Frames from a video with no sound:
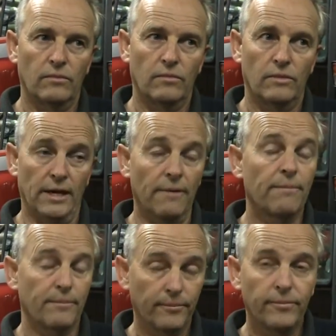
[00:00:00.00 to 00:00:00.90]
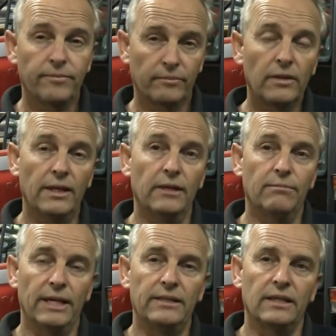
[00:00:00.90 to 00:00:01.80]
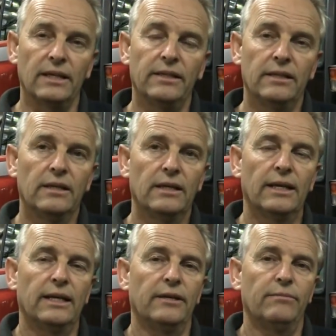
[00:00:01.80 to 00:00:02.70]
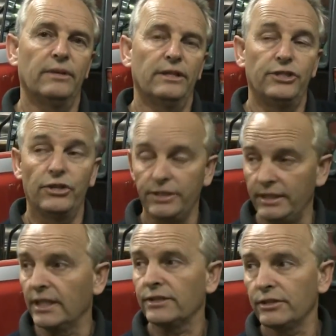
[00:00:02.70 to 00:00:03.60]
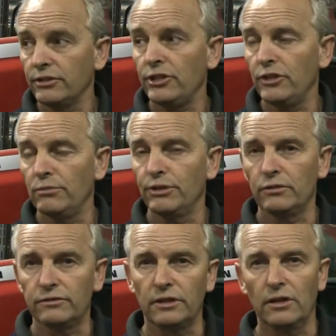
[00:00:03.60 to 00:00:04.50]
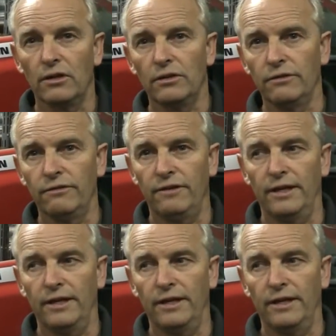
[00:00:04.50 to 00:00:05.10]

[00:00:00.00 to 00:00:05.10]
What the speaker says: Yeah, basically. And Jersey does consume an awful lot of